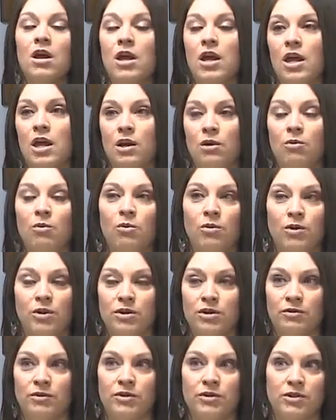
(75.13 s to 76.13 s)
in the
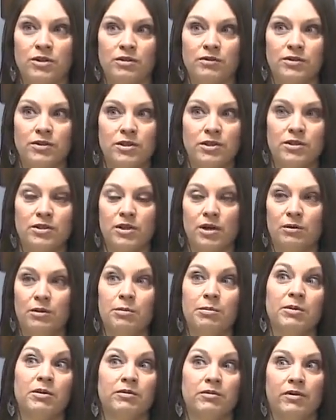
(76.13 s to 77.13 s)
different services that we
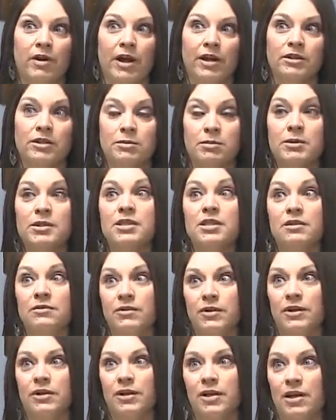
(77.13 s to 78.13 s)
provide,
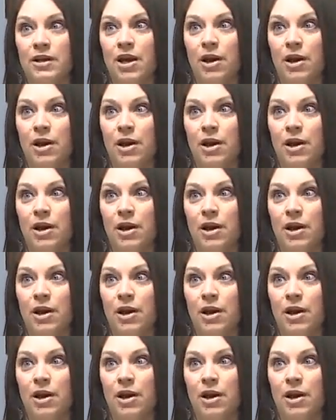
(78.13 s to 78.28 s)
specifically in